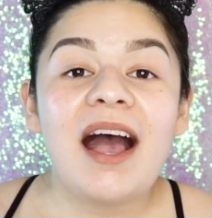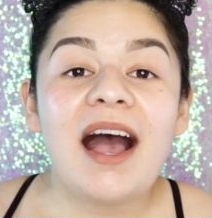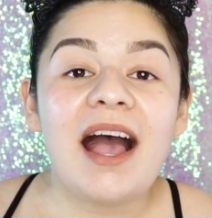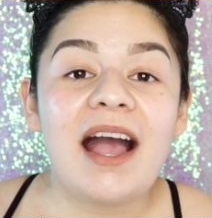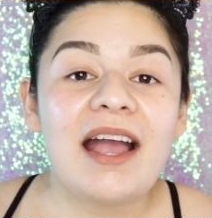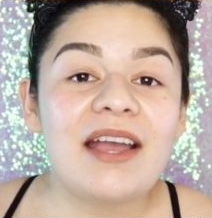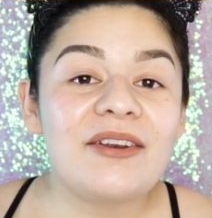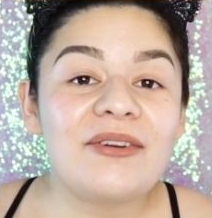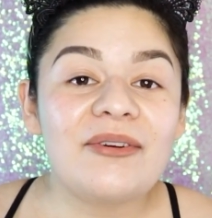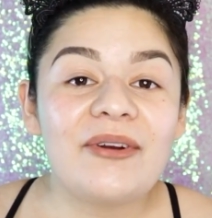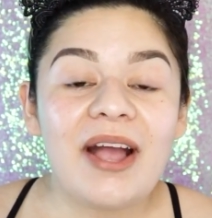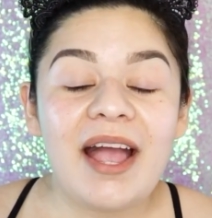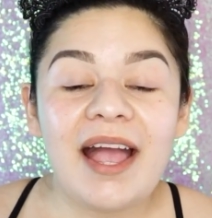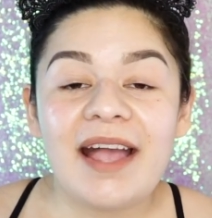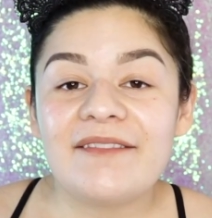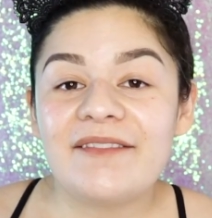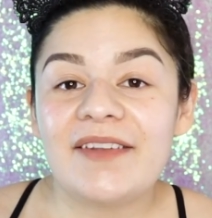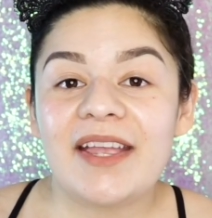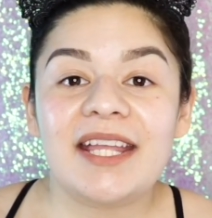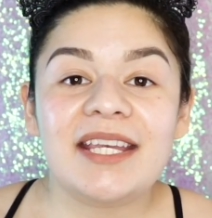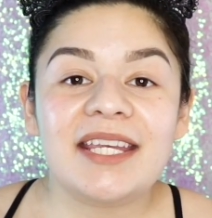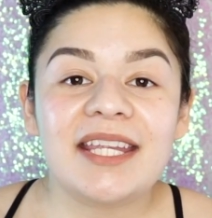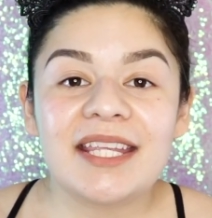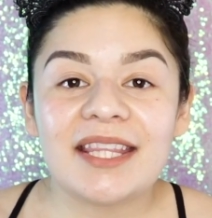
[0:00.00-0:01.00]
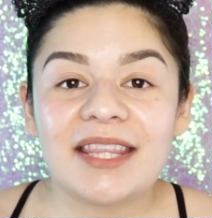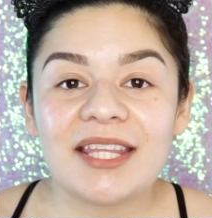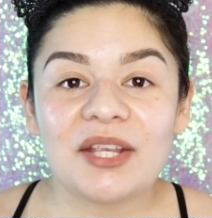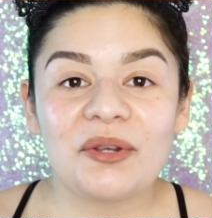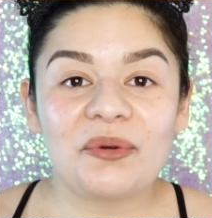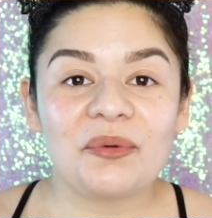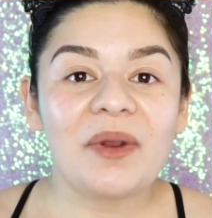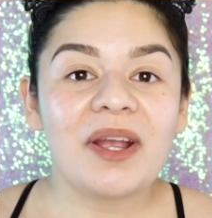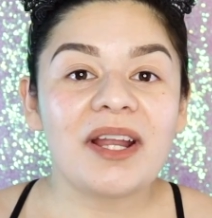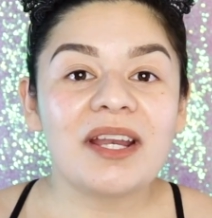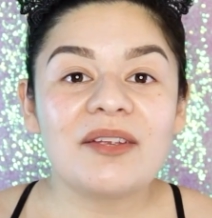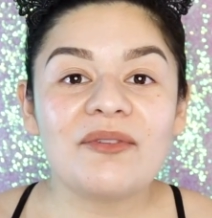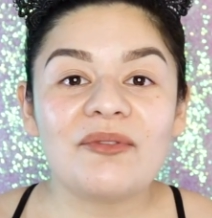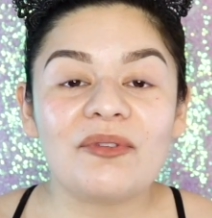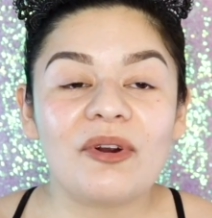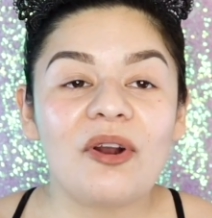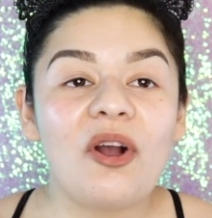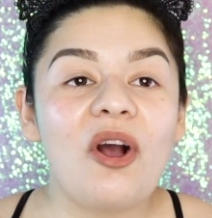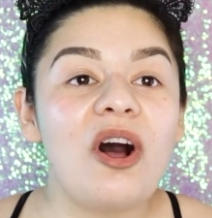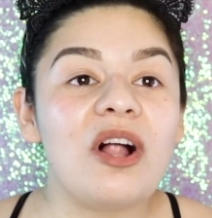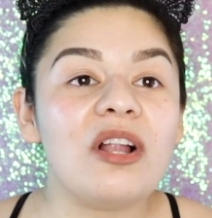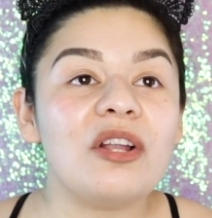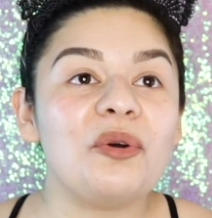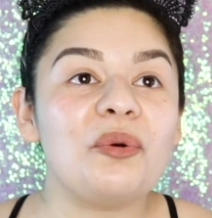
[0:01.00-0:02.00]
I don't have anything ready for
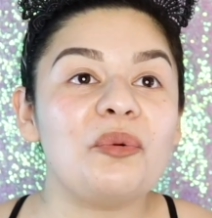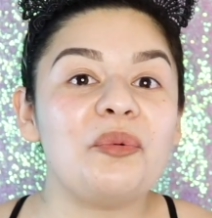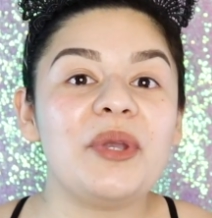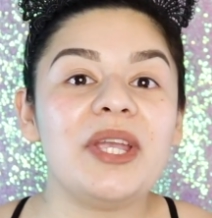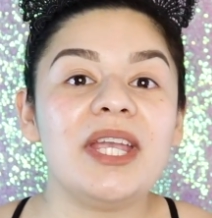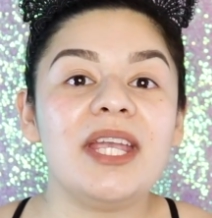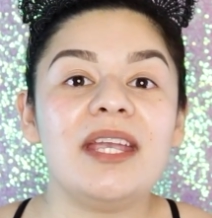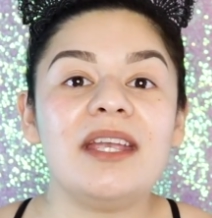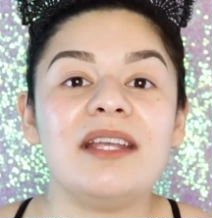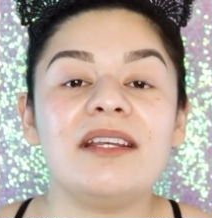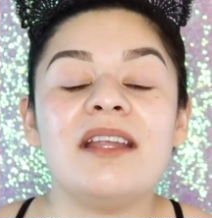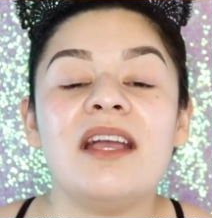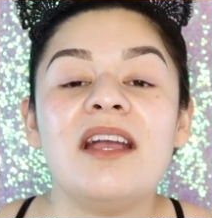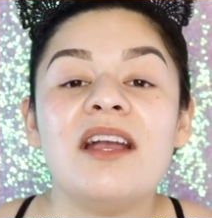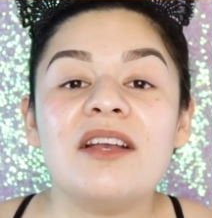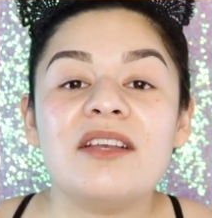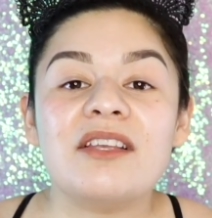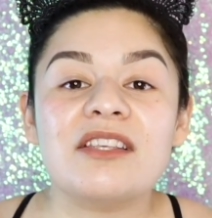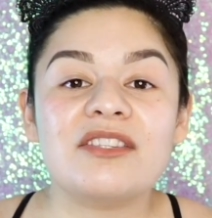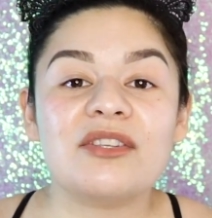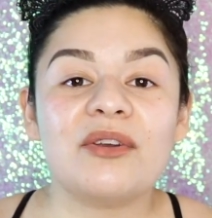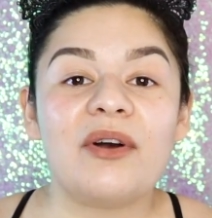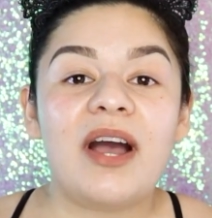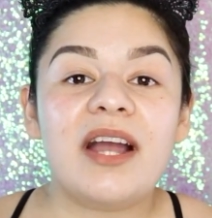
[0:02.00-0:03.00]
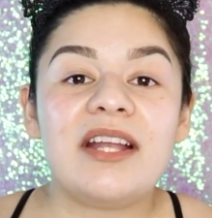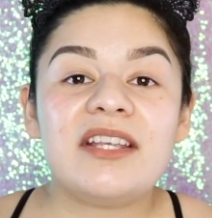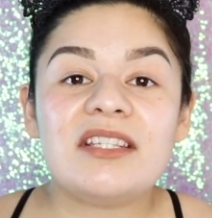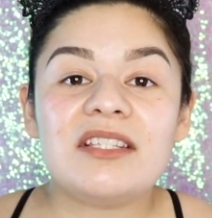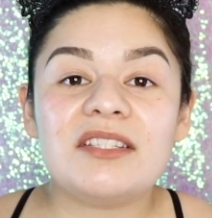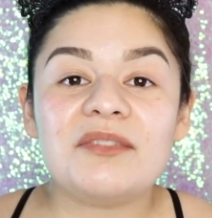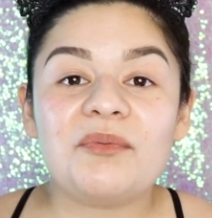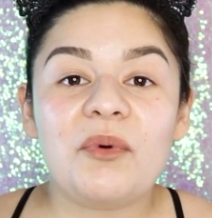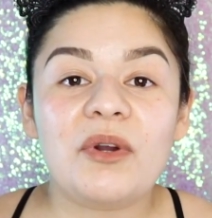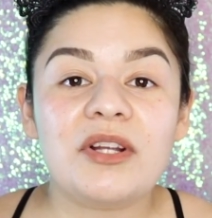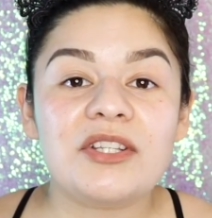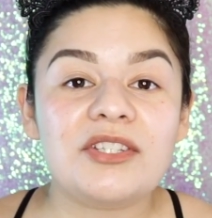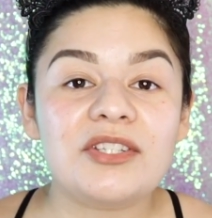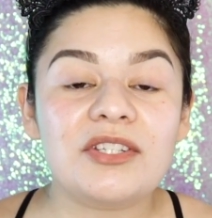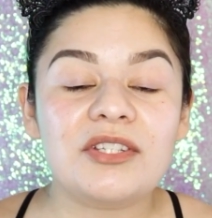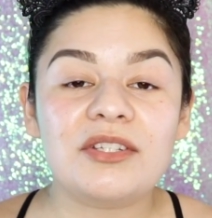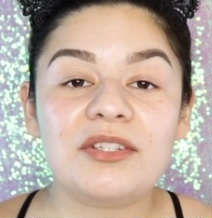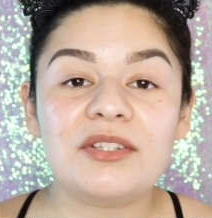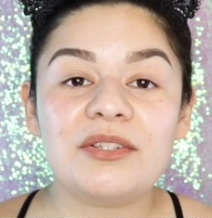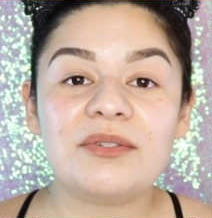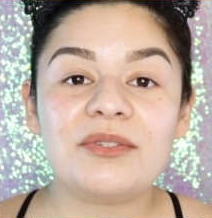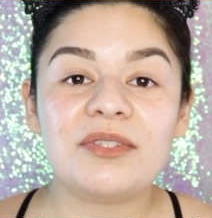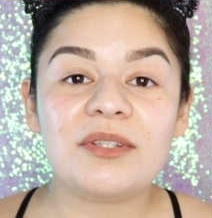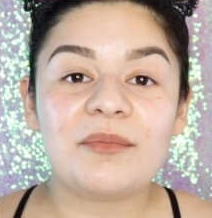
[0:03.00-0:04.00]
Halloween, so I just want you to
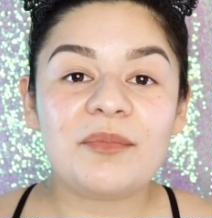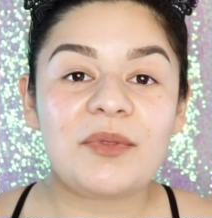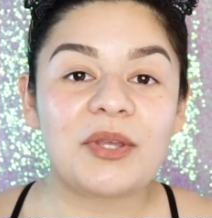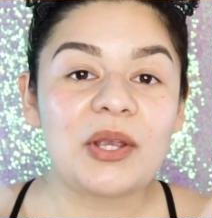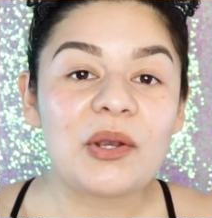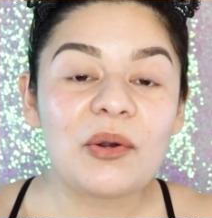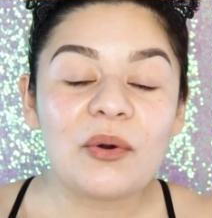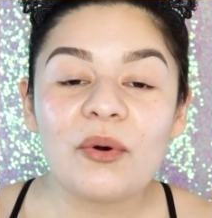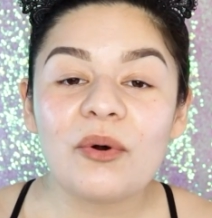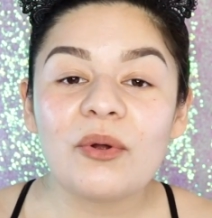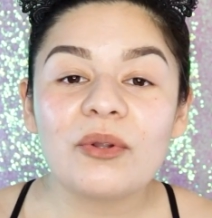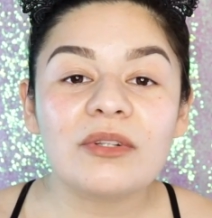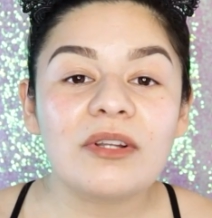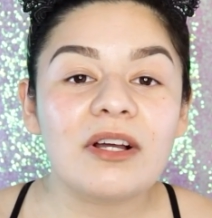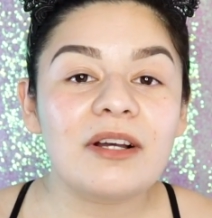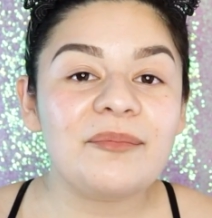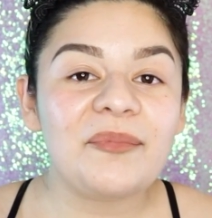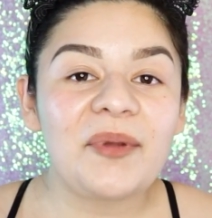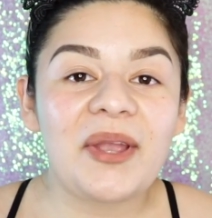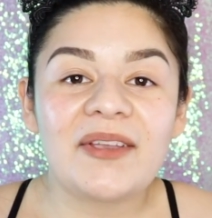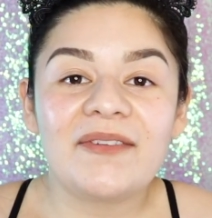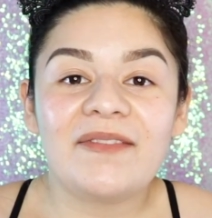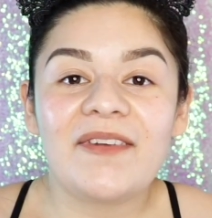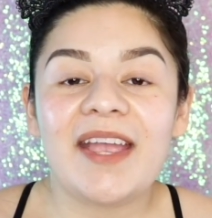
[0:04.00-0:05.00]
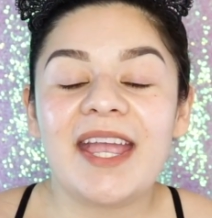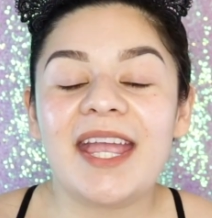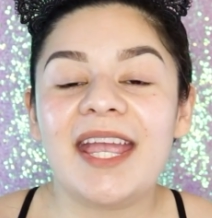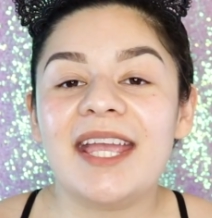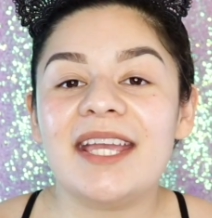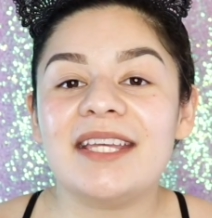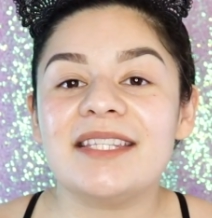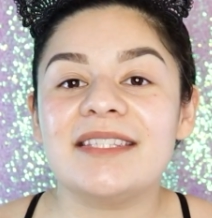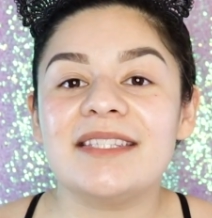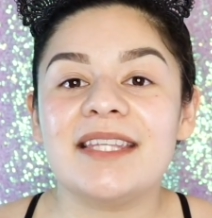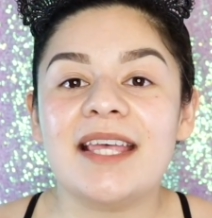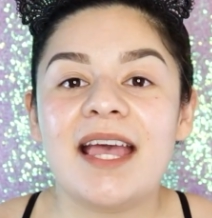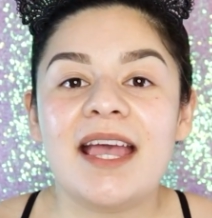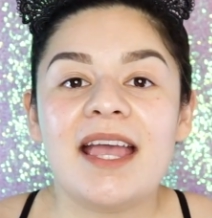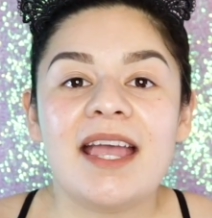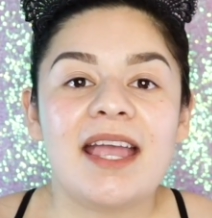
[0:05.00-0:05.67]
do something cool on my face.